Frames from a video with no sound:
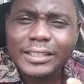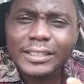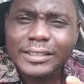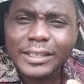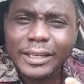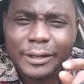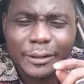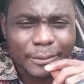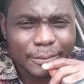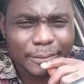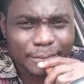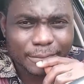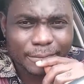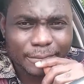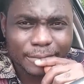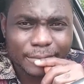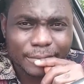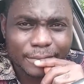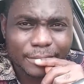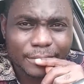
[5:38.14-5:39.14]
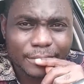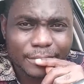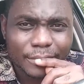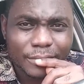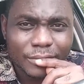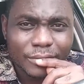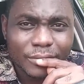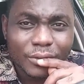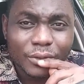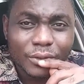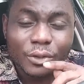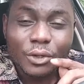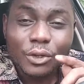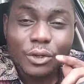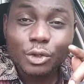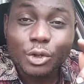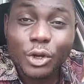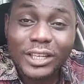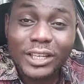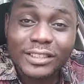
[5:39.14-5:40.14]
this girl,
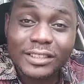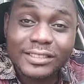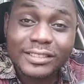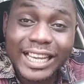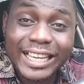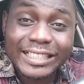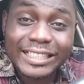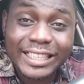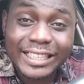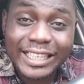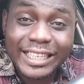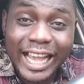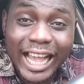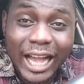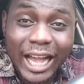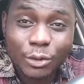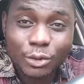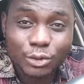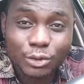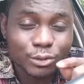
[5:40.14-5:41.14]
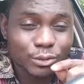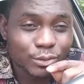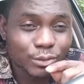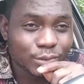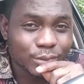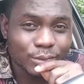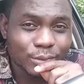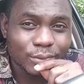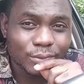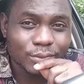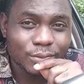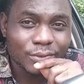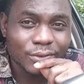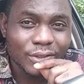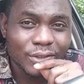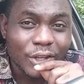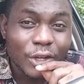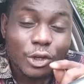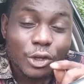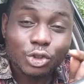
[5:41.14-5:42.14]
your sister is in the house.
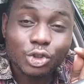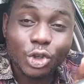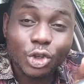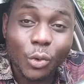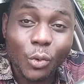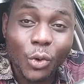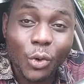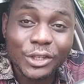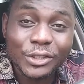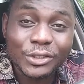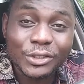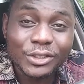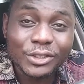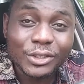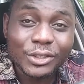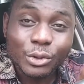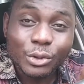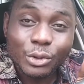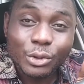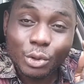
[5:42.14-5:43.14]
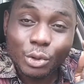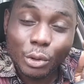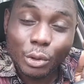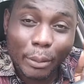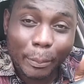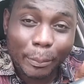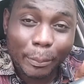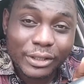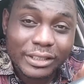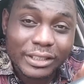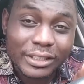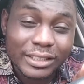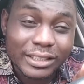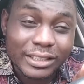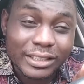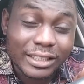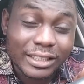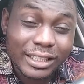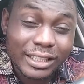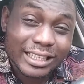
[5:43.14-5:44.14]
Someone you
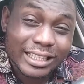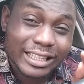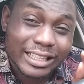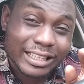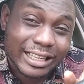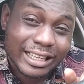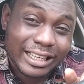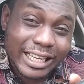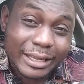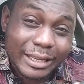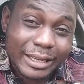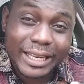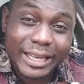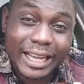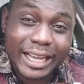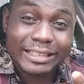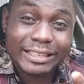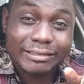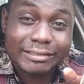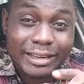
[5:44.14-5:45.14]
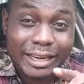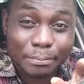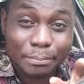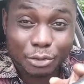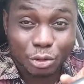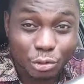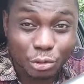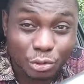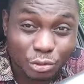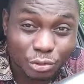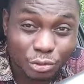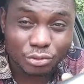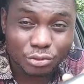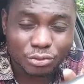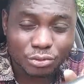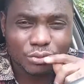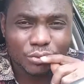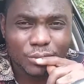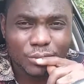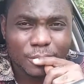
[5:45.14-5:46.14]
purportedly claim that raped
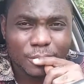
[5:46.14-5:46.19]
you